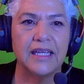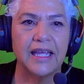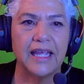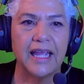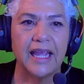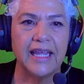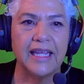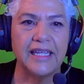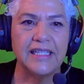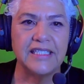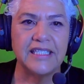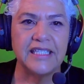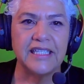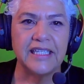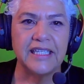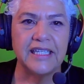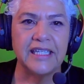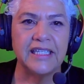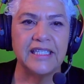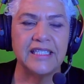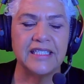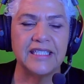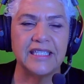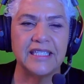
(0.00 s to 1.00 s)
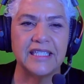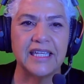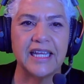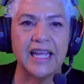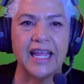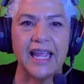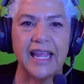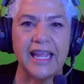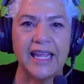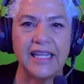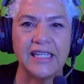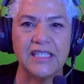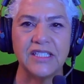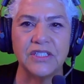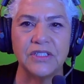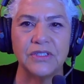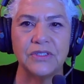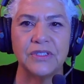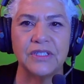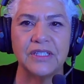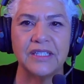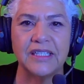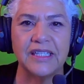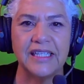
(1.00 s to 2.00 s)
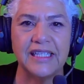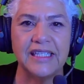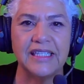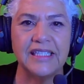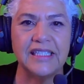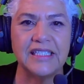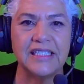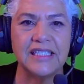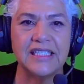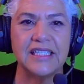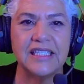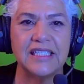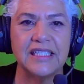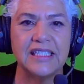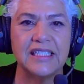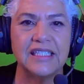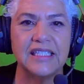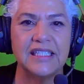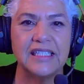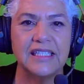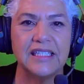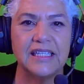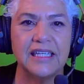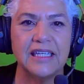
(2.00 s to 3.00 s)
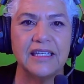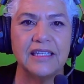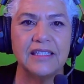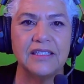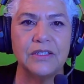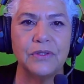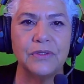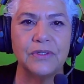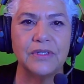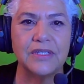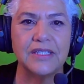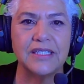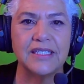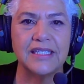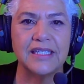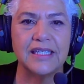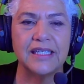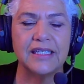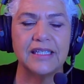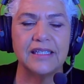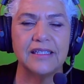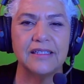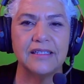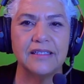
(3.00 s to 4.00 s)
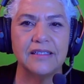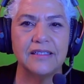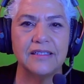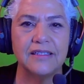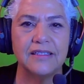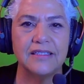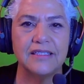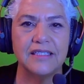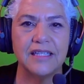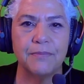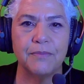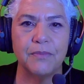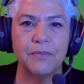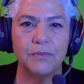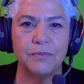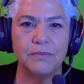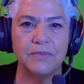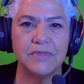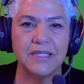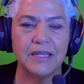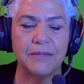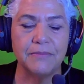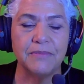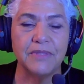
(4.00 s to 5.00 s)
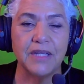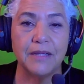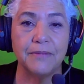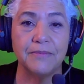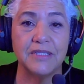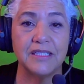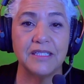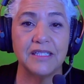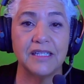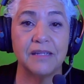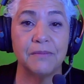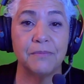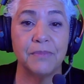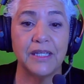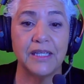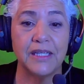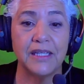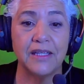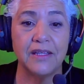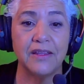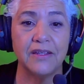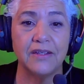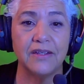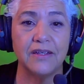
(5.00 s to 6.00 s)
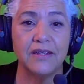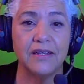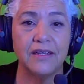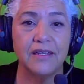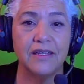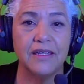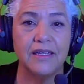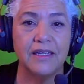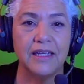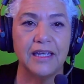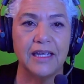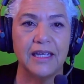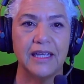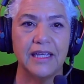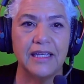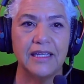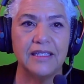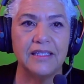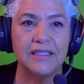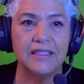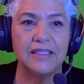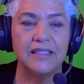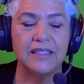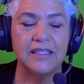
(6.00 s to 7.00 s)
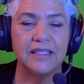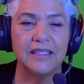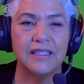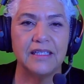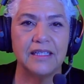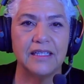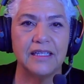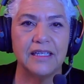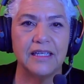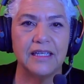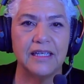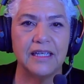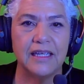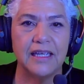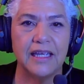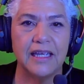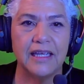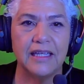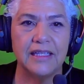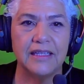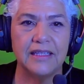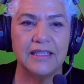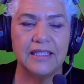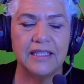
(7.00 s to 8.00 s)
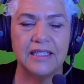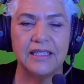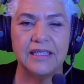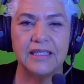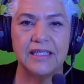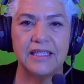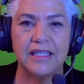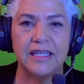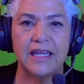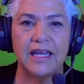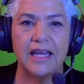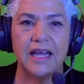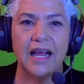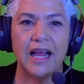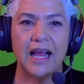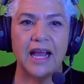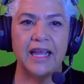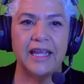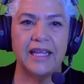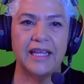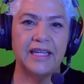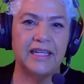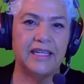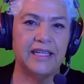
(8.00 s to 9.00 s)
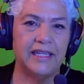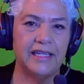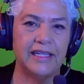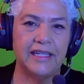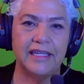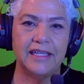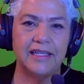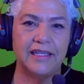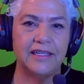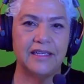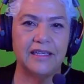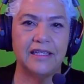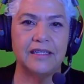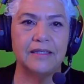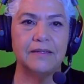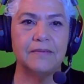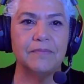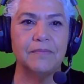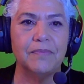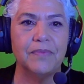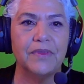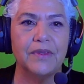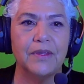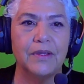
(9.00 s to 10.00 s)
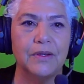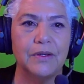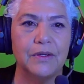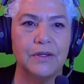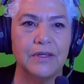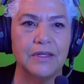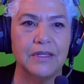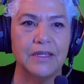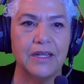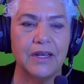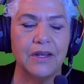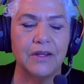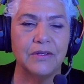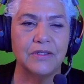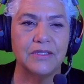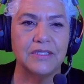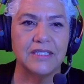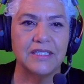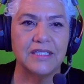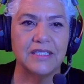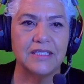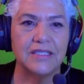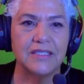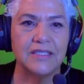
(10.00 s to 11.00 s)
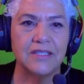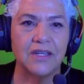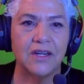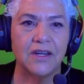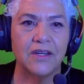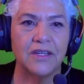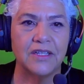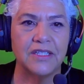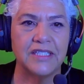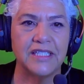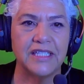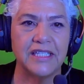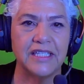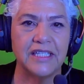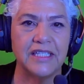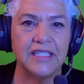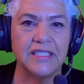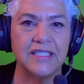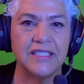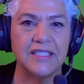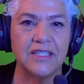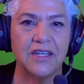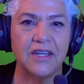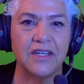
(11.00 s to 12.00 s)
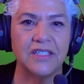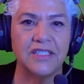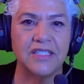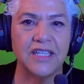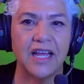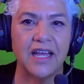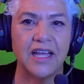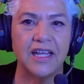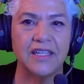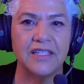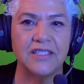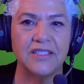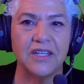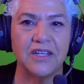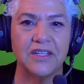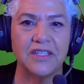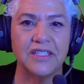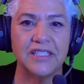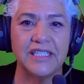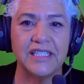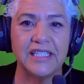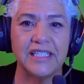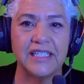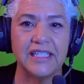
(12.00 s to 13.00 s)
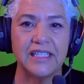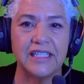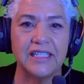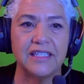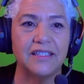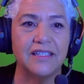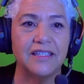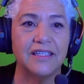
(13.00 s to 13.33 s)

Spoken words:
ATE, is it a eight or an it? And noticing sometimes it can be either. And then the INE ending, is it sardine, sardine, sardine,